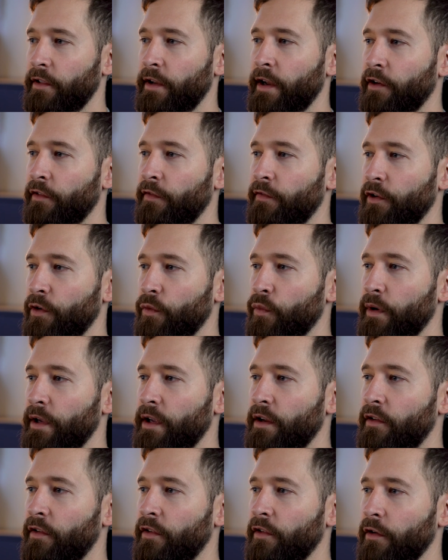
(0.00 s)
the next few
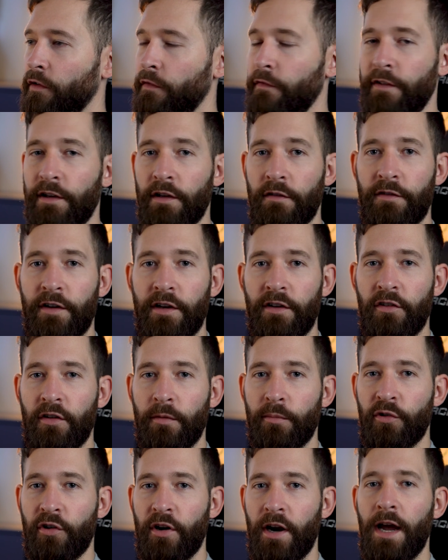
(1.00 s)
weeks, so feel free to
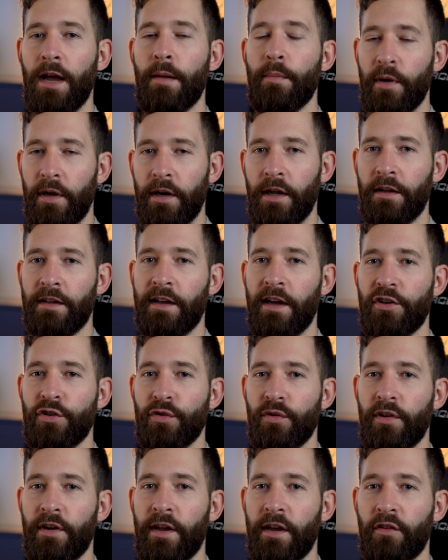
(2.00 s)
subscribe and I'll
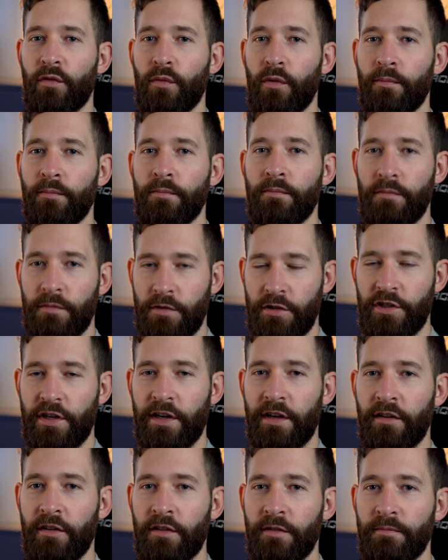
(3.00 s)
catch you in the next one.
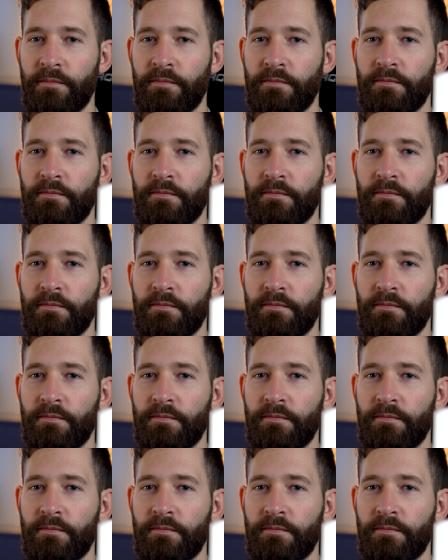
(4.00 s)
Cheers.